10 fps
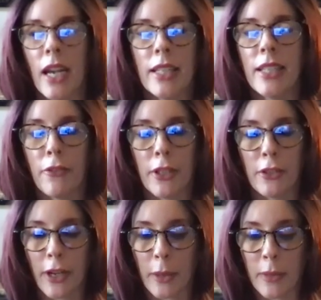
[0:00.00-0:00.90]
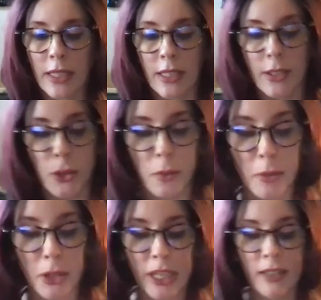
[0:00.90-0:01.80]
I definitely recommend it. It's super
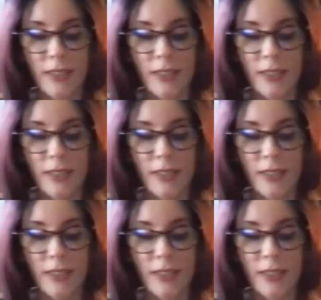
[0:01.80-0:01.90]
pretty.